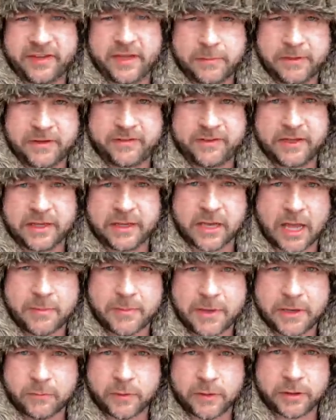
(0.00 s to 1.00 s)
the CBC
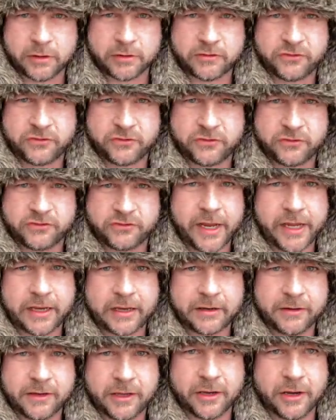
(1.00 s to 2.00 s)
come in with their
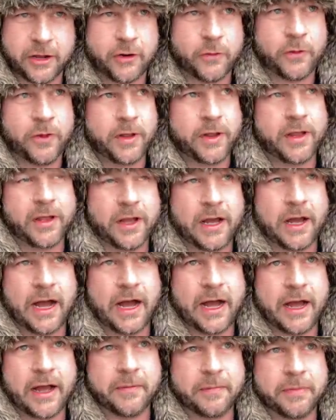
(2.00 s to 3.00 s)
giant, you know,
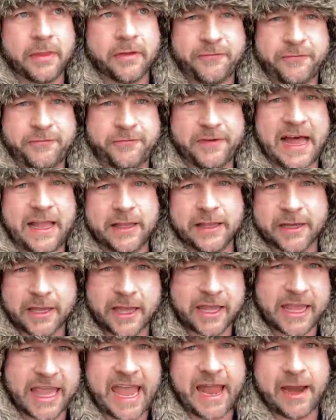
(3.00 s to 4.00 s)

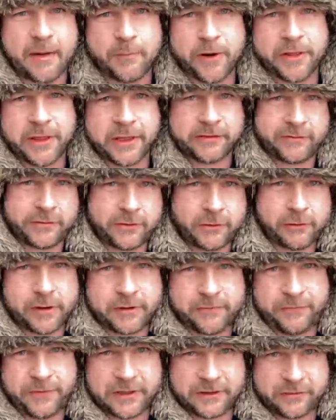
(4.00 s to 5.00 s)
phallic camera that's
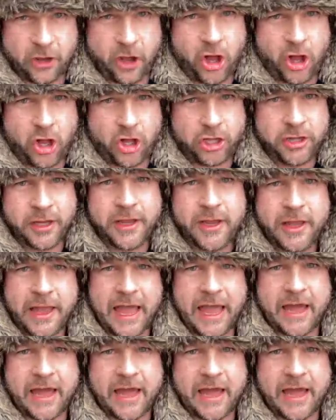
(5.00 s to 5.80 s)
30 feet tall,